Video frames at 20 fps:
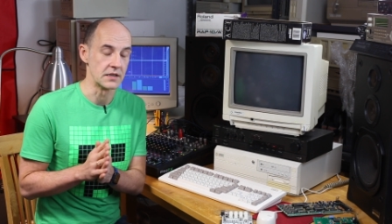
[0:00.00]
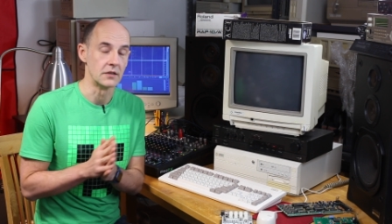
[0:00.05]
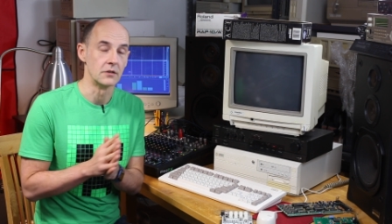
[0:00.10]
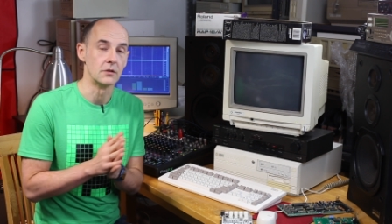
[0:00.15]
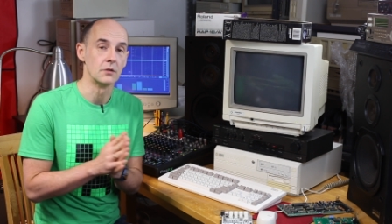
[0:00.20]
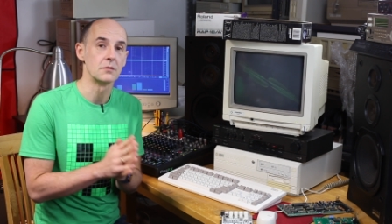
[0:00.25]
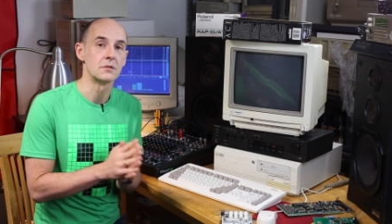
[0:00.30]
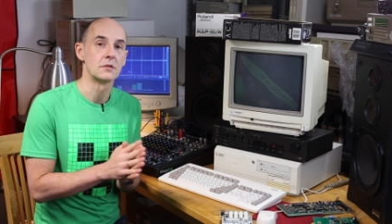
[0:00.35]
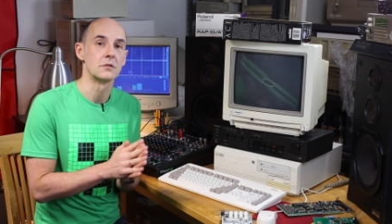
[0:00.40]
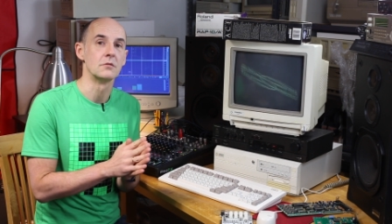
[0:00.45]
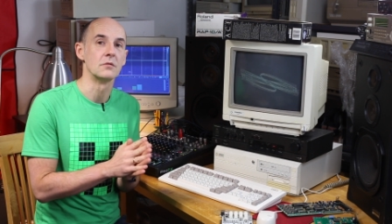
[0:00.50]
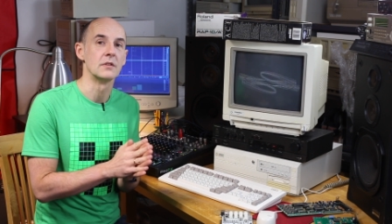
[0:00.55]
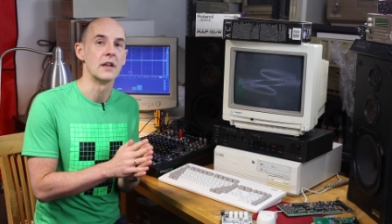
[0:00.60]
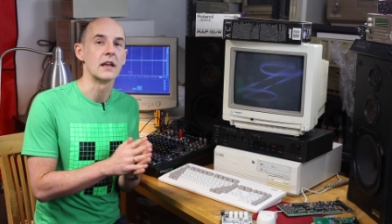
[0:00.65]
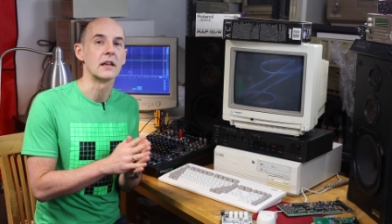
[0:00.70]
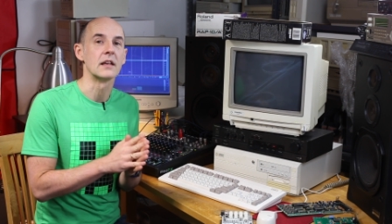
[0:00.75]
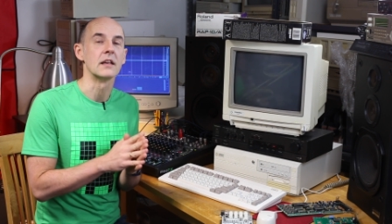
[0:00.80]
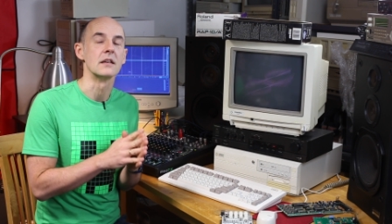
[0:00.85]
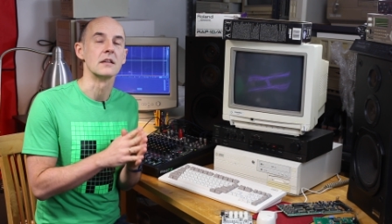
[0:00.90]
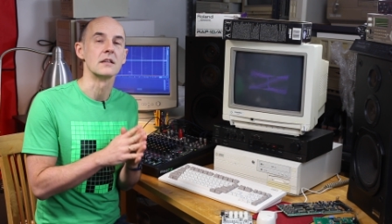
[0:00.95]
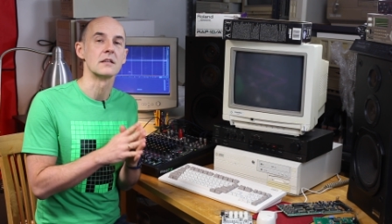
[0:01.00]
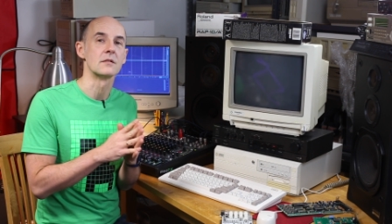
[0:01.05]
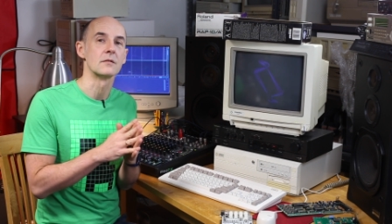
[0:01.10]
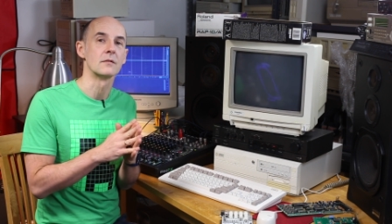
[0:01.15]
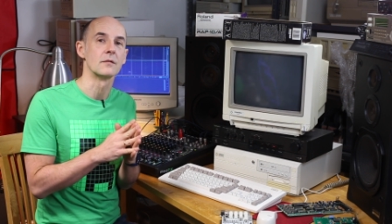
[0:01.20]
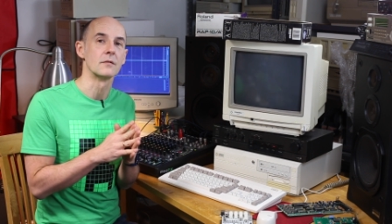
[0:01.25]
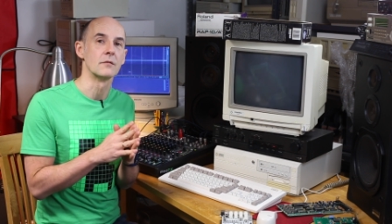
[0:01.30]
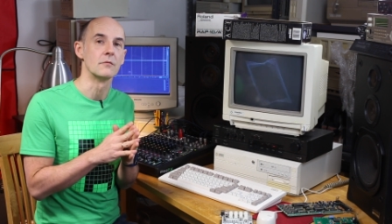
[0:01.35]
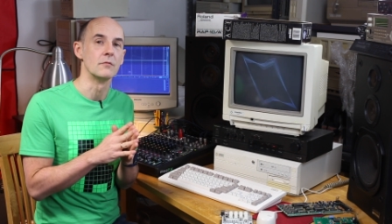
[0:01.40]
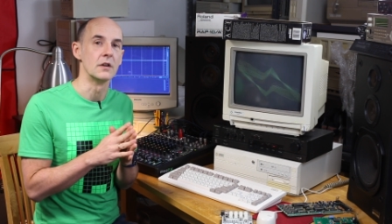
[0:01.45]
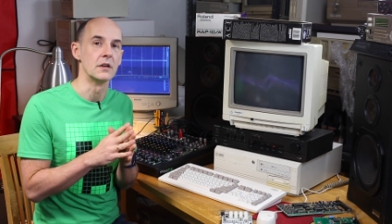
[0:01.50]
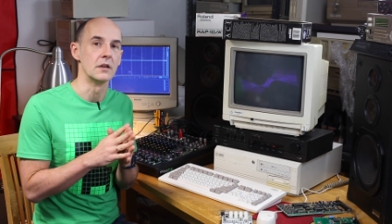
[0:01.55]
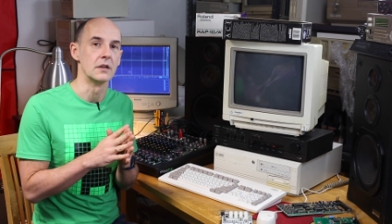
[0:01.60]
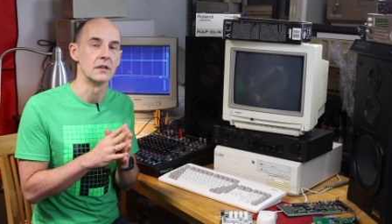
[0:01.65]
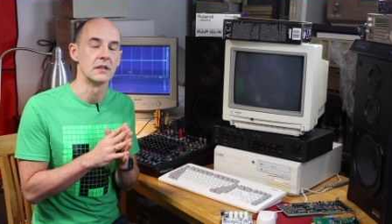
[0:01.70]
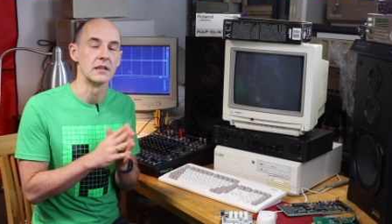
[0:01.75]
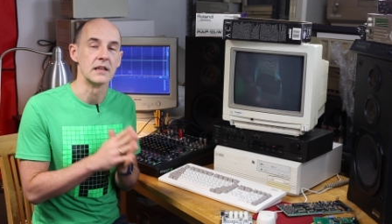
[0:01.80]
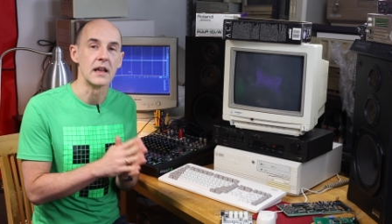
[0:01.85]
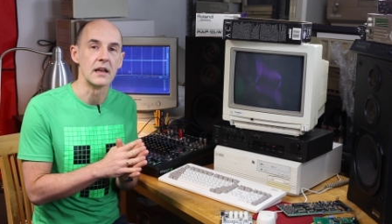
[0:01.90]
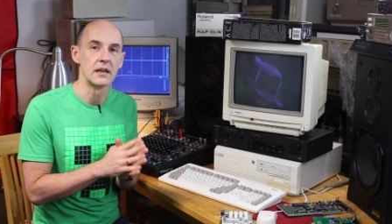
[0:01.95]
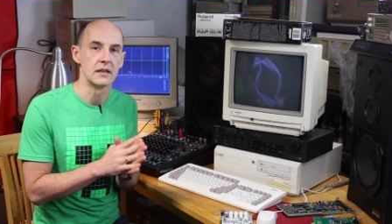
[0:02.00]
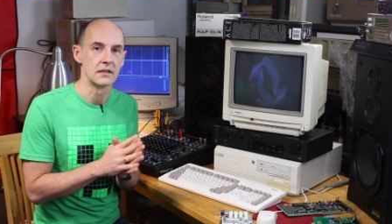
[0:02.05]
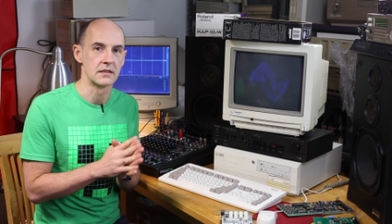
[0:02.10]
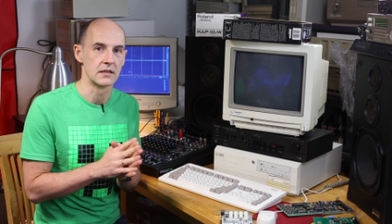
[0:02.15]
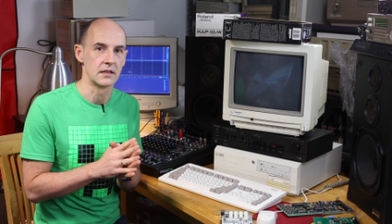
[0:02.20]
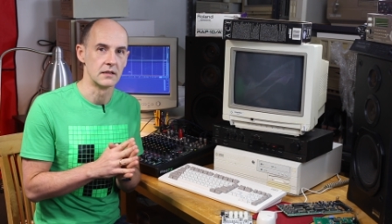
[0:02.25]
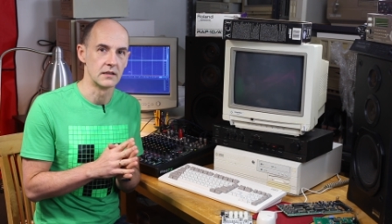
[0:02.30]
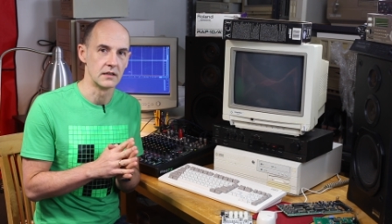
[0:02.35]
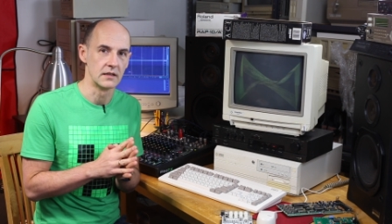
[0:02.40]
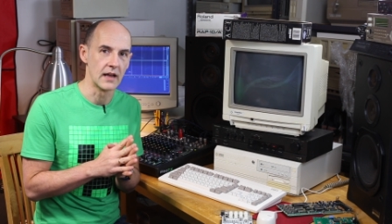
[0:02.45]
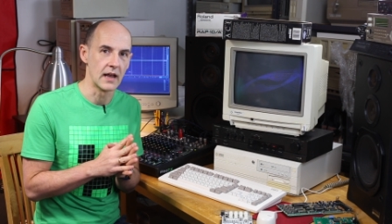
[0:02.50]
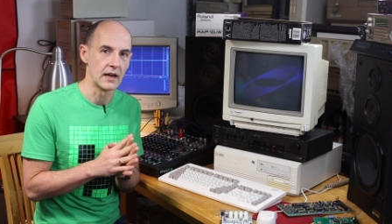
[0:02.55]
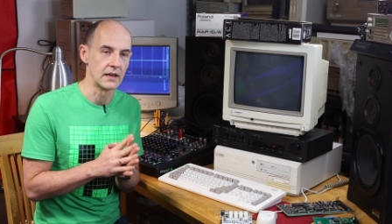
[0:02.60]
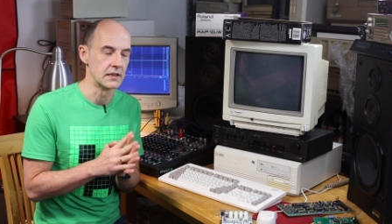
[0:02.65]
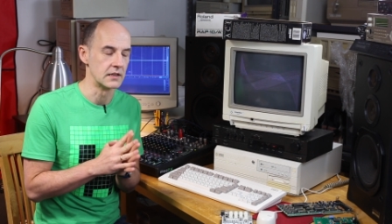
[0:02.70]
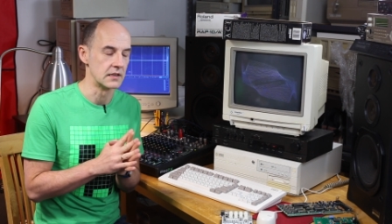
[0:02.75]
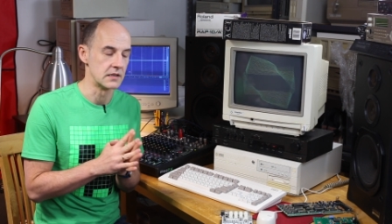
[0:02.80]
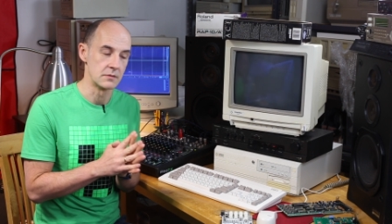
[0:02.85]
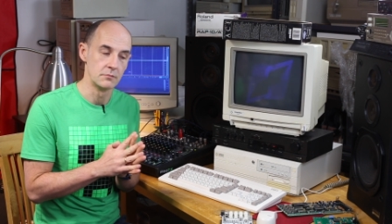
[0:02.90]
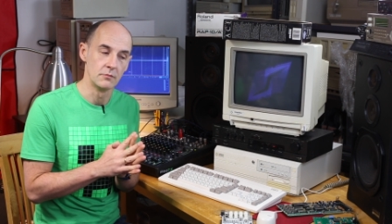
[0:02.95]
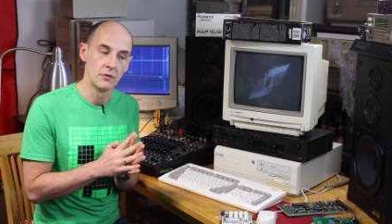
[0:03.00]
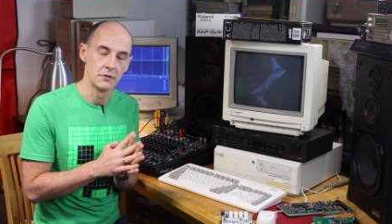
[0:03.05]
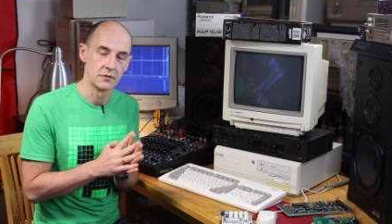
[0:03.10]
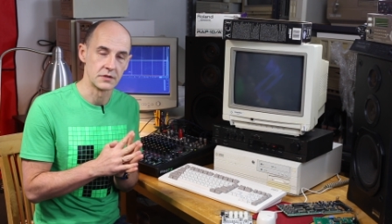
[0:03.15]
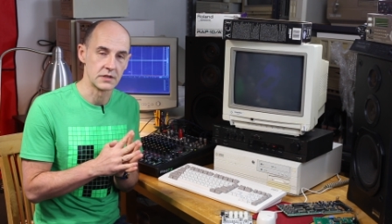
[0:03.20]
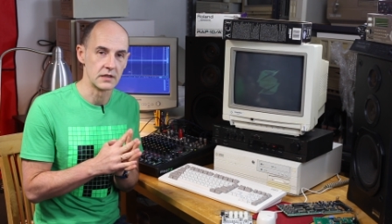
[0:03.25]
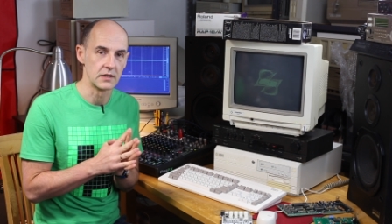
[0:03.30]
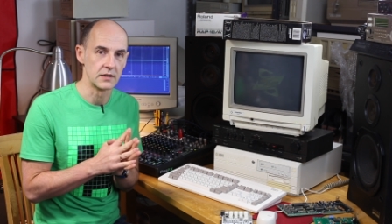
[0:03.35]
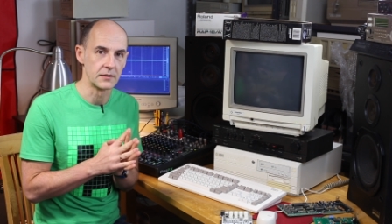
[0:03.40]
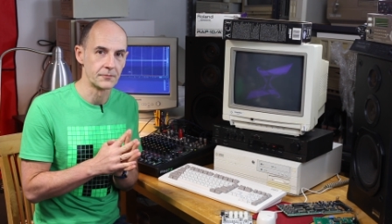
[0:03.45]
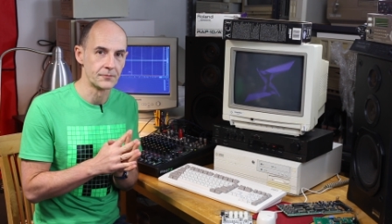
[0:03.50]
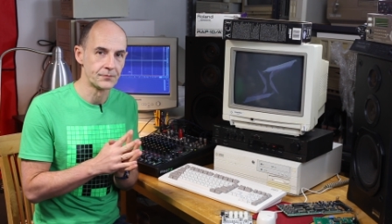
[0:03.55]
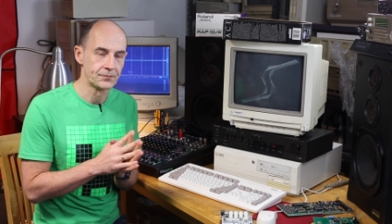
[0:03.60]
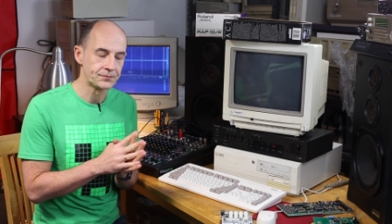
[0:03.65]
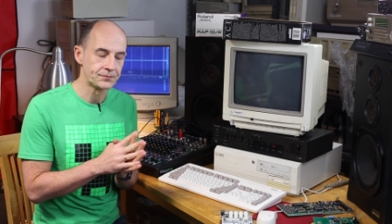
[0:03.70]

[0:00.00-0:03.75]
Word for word: And those two decades were the 80s and the 90s mostly,